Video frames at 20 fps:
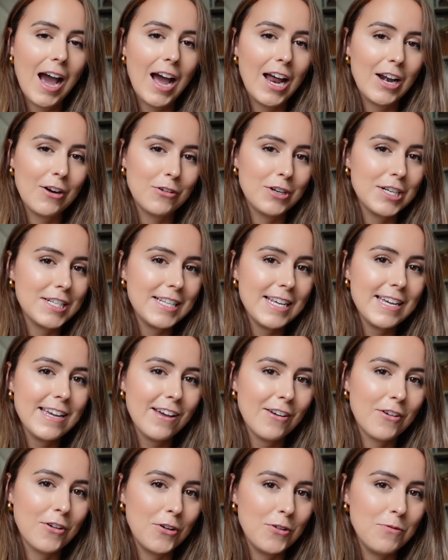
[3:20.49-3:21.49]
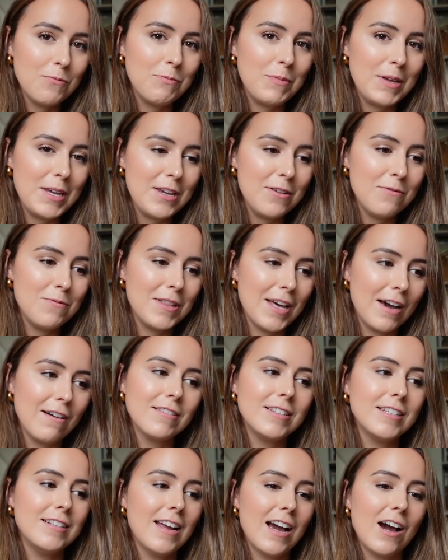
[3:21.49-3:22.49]
And honestly, I couldn't be
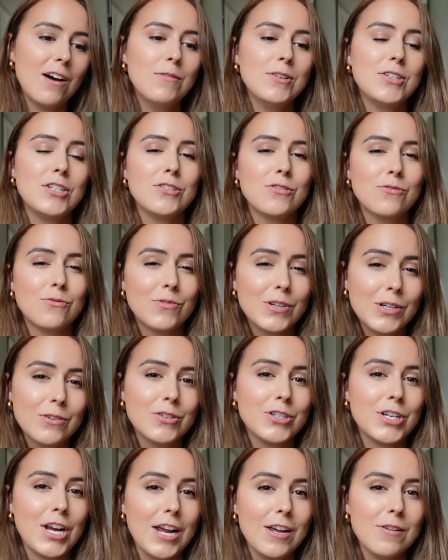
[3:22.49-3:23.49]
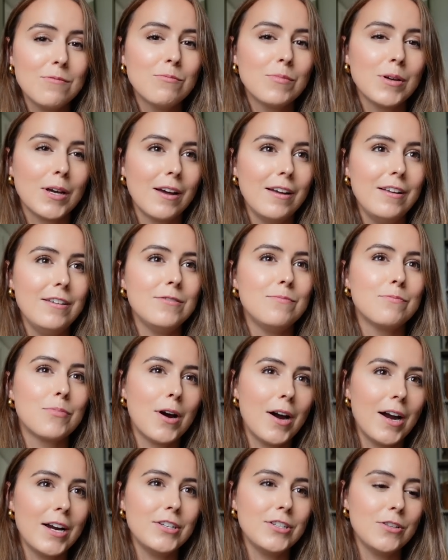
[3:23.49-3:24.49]
without it now, which is a real shame because
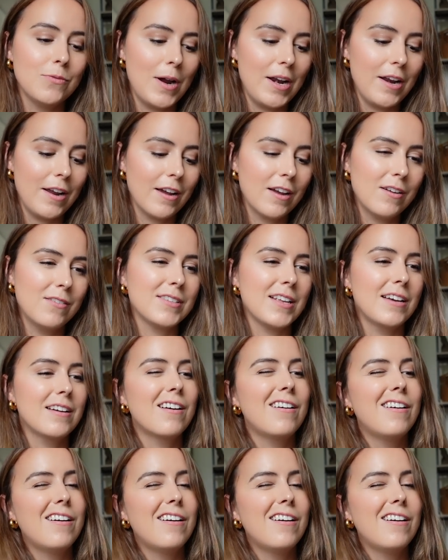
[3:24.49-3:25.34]
prior to the wedding, I was like,